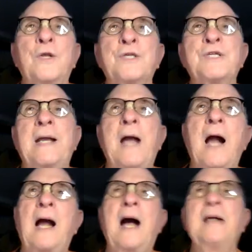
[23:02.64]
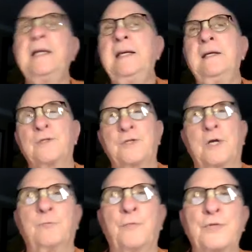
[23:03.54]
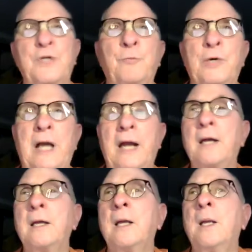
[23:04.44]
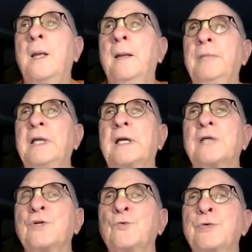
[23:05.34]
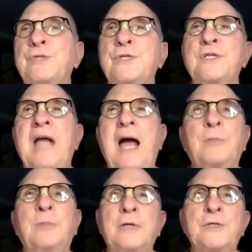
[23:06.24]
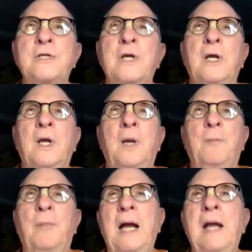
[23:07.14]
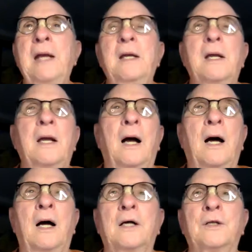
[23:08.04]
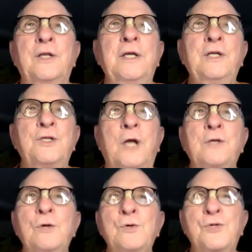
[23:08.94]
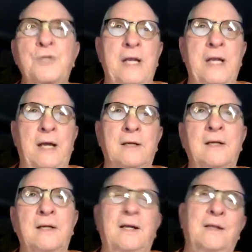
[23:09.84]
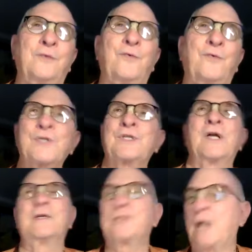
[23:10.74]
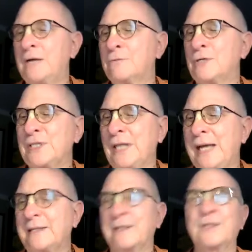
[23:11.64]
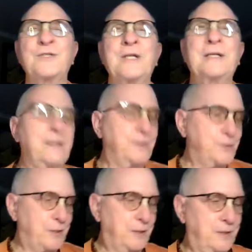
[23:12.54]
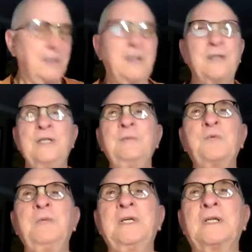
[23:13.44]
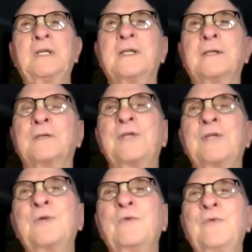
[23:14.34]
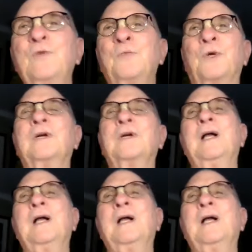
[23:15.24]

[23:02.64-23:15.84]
the Saranagati Sampradāya because it was established by the Chatusana, the four sanas. I always like this, that seemed to be a little sense of humor